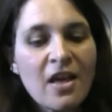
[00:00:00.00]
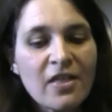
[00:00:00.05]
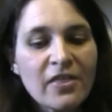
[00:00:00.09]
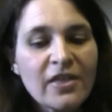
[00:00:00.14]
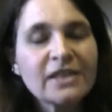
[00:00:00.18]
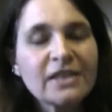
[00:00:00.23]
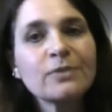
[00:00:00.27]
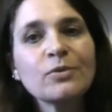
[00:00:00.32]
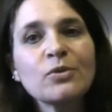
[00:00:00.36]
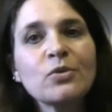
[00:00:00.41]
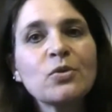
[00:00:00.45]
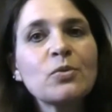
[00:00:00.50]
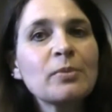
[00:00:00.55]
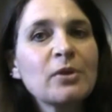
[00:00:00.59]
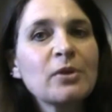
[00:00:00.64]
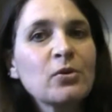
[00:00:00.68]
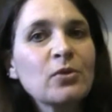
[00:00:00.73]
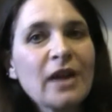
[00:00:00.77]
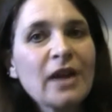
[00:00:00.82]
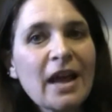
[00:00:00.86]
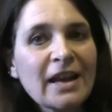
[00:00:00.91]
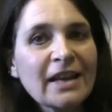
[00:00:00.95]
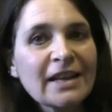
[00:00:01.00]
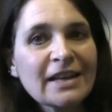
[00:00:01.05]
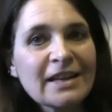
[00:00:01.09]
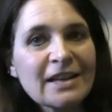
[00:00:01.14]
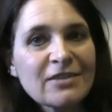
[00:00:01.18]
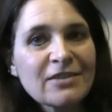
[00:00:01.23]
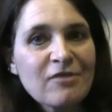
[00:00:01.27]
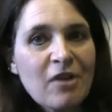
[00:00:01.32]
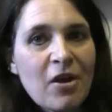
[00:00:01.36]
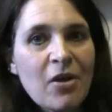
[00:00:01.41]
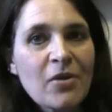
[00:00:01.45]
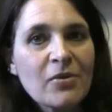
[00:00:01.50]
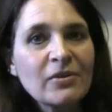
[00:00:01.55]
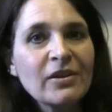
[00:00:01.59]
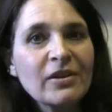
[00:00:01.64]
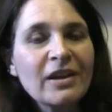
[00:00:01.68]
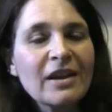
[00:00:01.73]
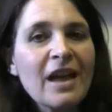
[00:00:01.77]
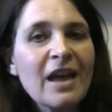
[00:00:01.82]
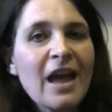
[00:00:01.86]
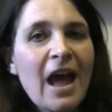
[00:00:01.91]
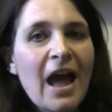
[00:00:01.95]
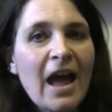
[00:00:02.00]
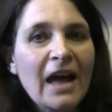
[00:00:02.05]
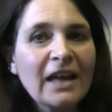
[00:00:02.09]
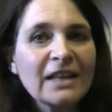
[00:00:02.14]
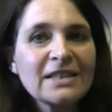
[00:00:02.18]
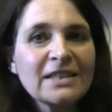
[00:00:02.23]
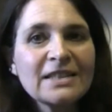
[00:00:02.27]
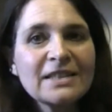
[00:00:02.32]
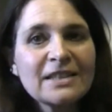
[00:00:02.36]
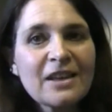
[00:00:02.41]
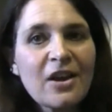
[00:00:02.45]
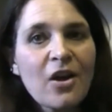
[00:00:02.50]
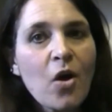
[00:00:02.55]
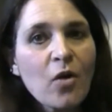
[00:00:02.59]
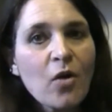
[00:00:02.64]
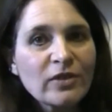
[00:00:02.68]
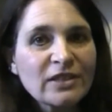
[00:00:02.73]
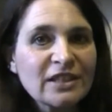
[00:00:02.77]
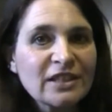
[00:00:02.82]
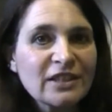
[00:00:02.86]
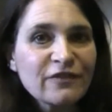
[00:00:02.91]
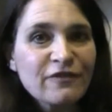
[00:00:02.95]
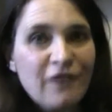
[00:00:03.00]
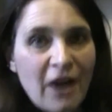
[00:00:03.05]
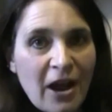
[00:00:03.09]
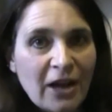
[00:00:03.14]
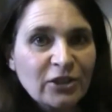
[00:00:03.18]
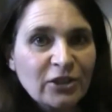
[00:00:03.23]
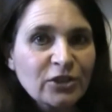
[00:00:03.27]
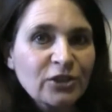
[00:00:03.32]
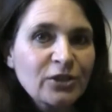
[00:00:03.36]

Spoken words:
this will all be organically grown and obviously fresh